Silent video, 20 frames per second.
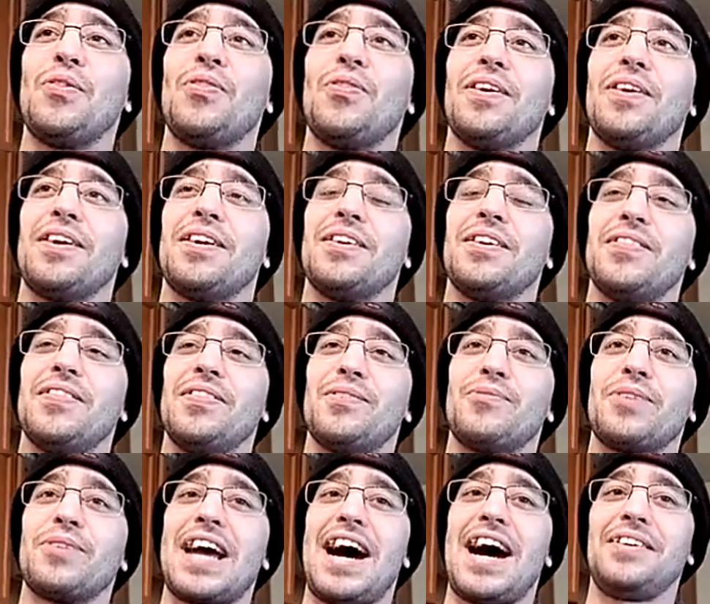the
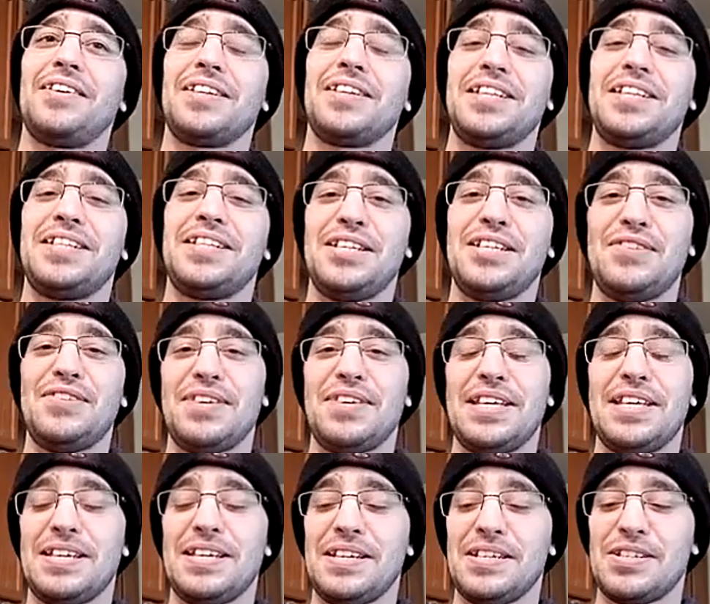reality
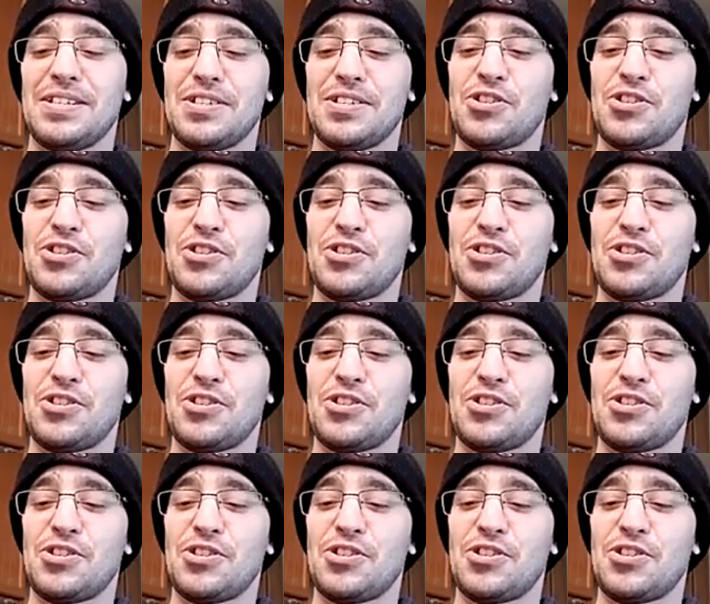TV